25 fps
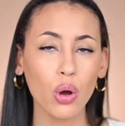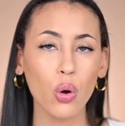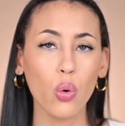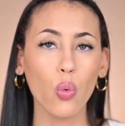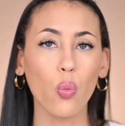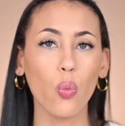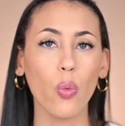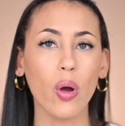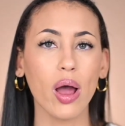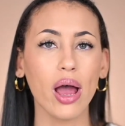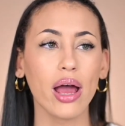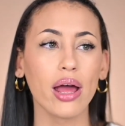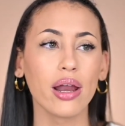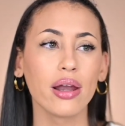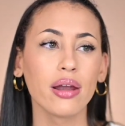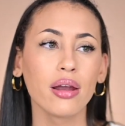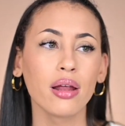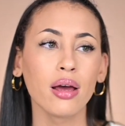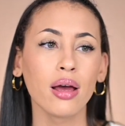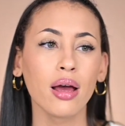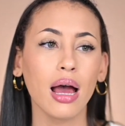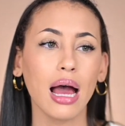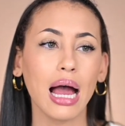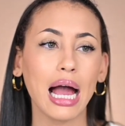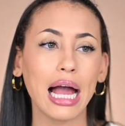
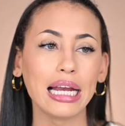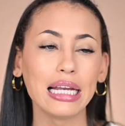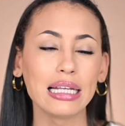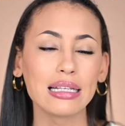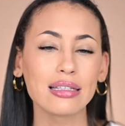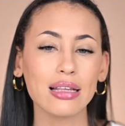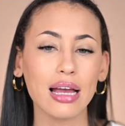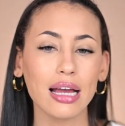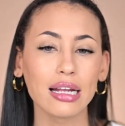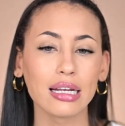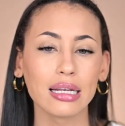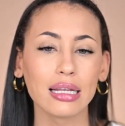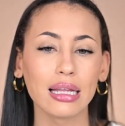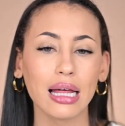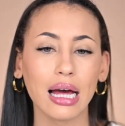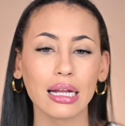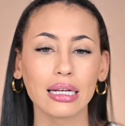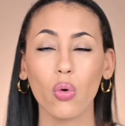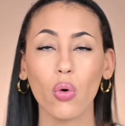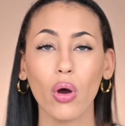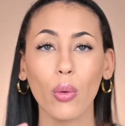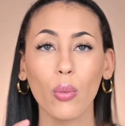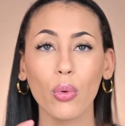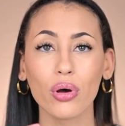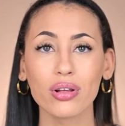when I decided that
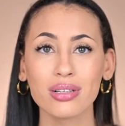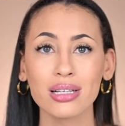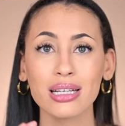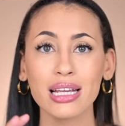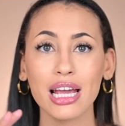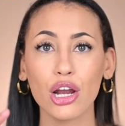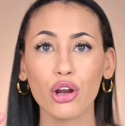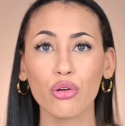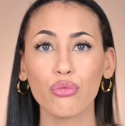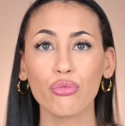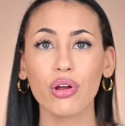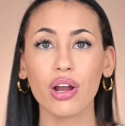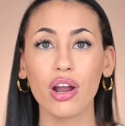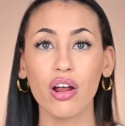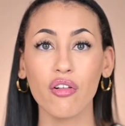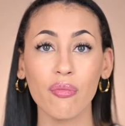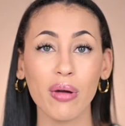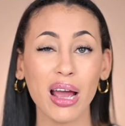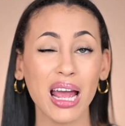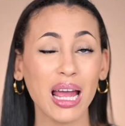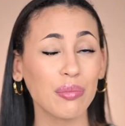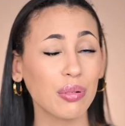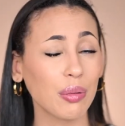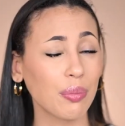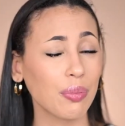I wasn't getting rid of my
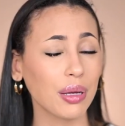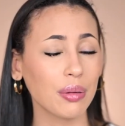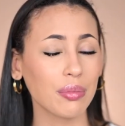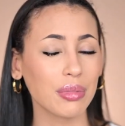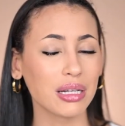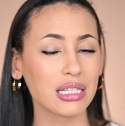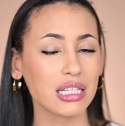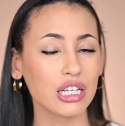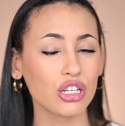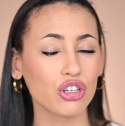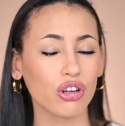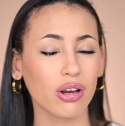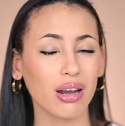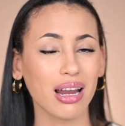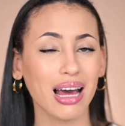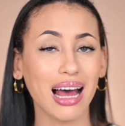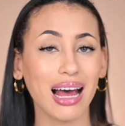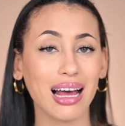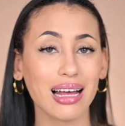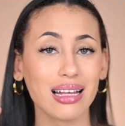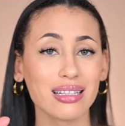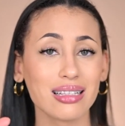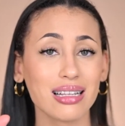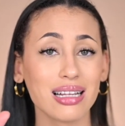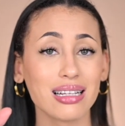hyperpigmentation
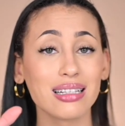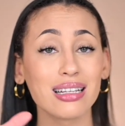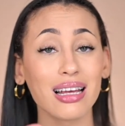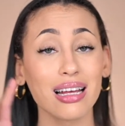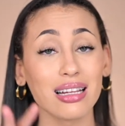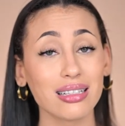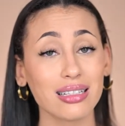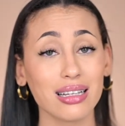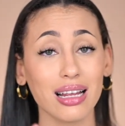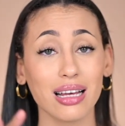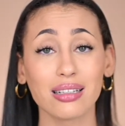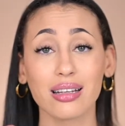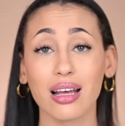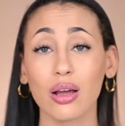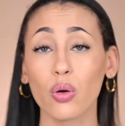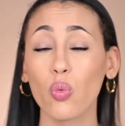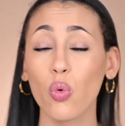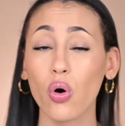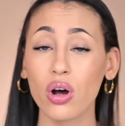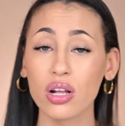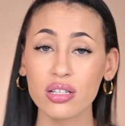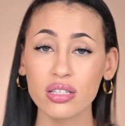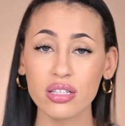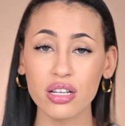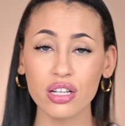as intensely as I
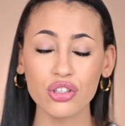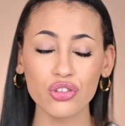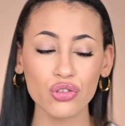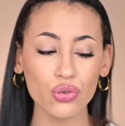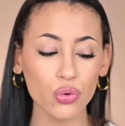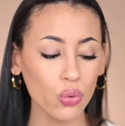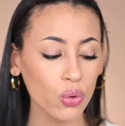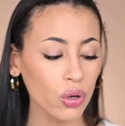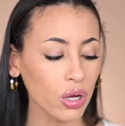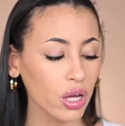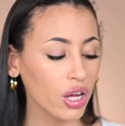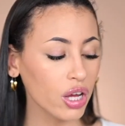wanted to,